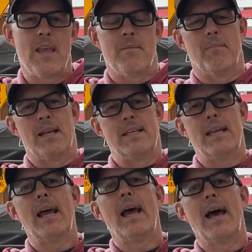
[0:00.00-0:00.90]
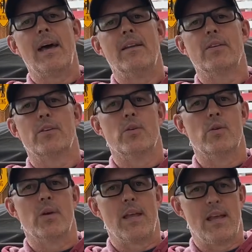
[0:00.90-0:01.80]
My dad,
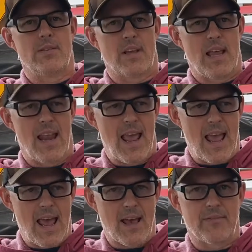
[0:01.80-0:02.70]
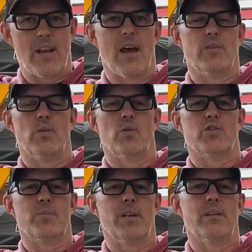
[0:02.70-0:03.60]
who is an avid
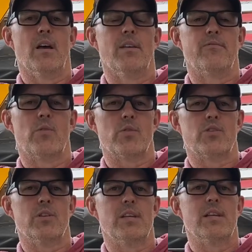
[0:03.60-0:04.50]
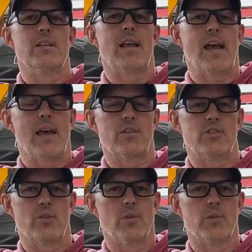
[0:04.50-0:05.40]
outdoorsman, unfortunately had a
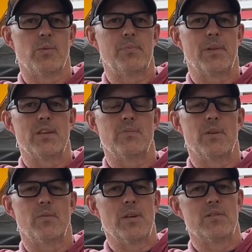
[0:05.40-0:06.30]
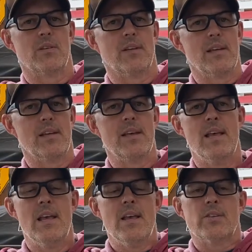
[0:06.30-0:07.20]
shoulder replacement recently,
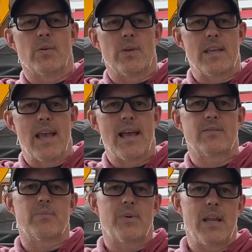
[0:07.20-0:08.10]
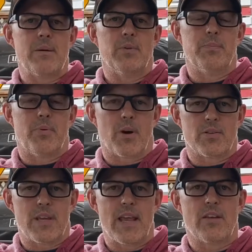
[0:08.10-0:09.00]
so he hasn't been able to
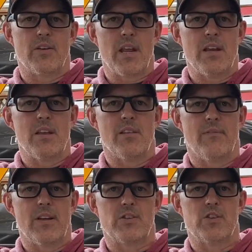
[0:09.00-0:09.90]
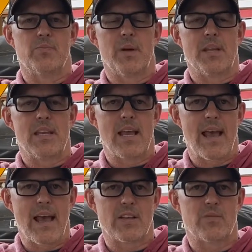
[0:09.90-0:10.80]
partake on any of the ventures, but he
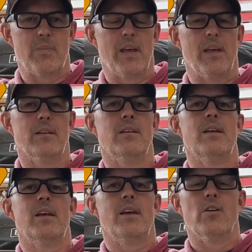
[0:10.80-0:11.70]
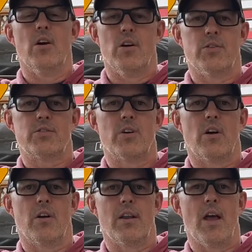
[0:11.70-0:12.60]
has been an
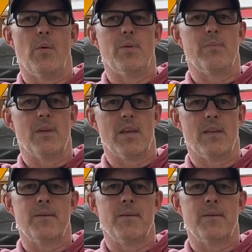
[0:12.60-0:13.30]
all-star in helping me